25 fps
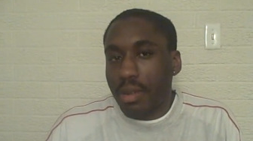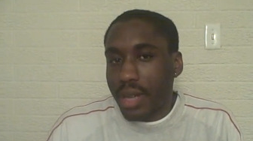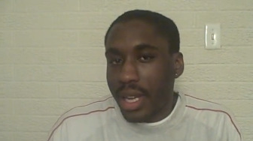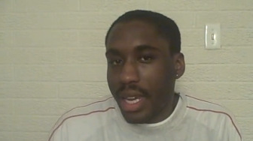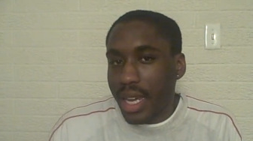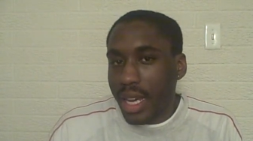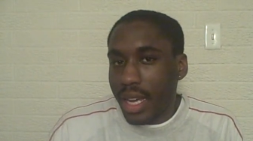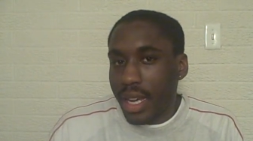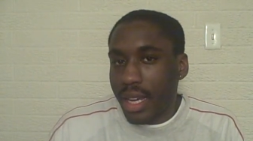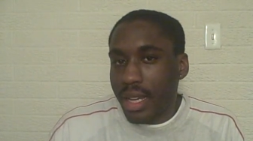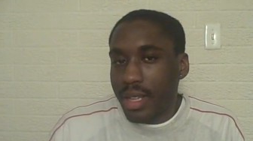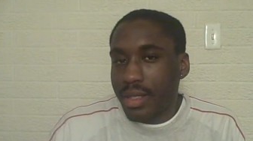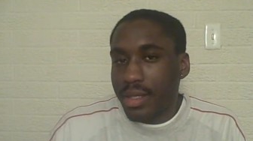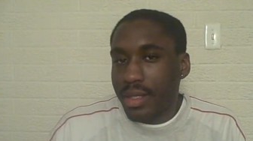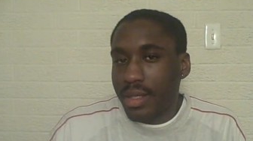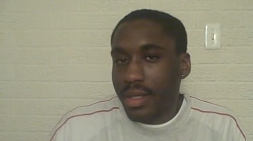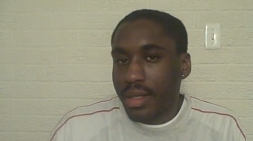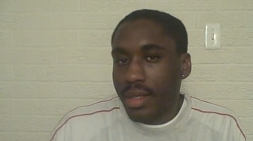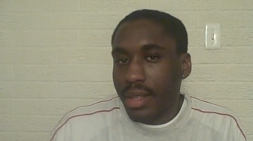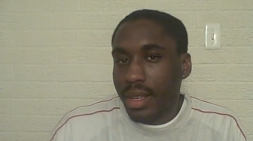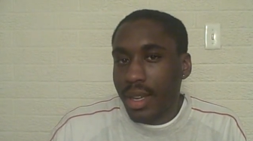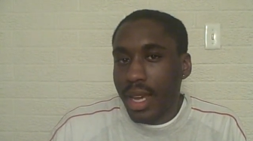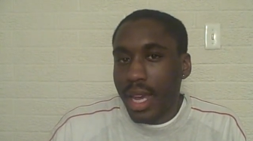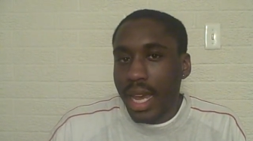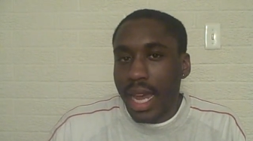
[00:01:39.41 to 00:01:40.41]
kids
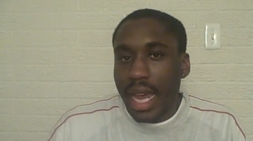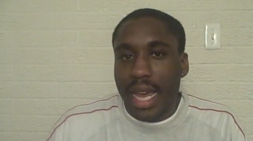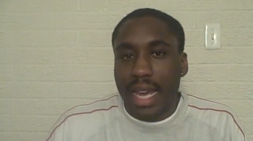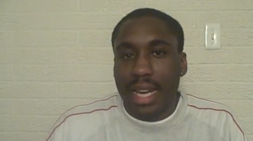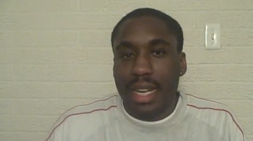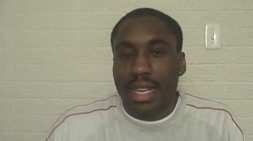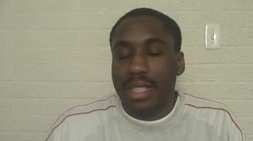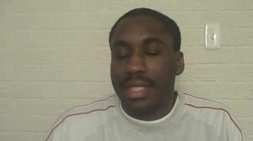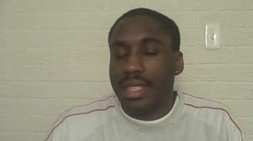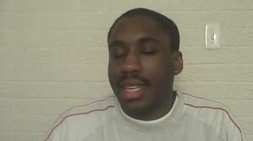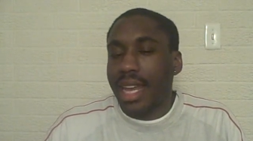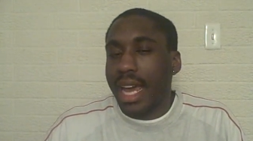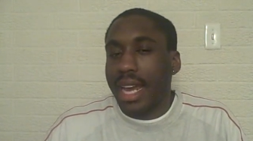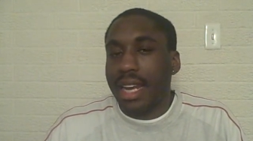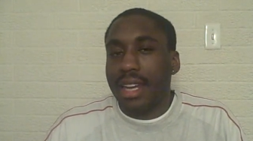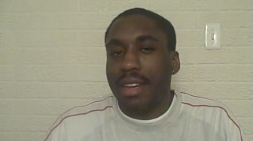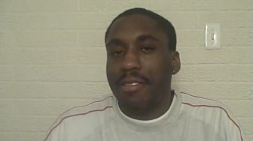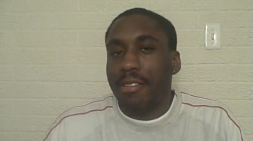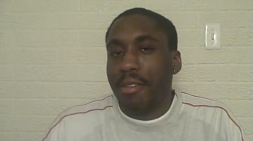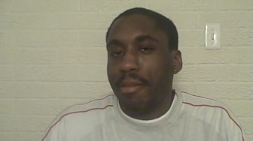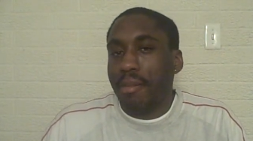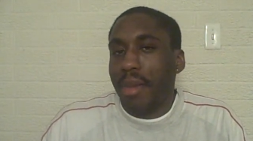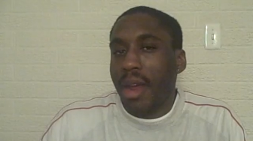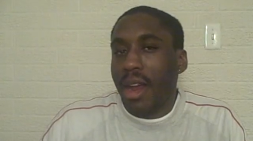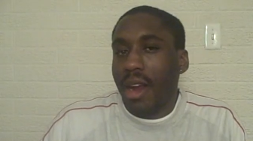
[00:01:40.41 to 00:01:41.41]
and is not
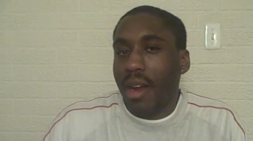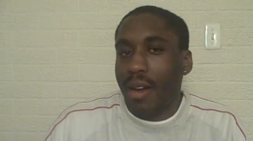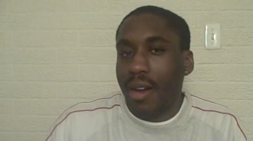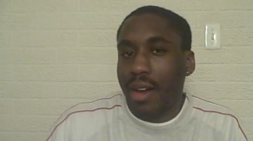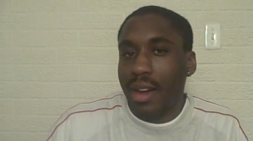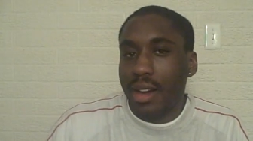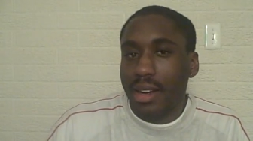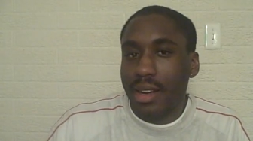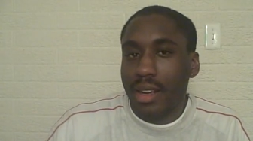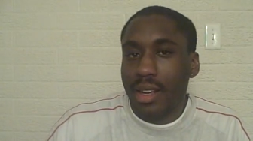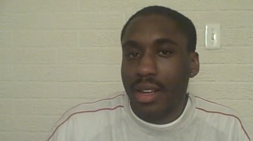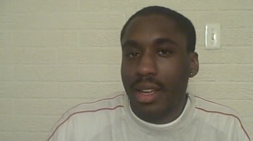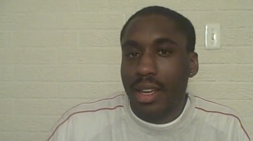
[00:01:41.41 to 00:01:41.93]
even married,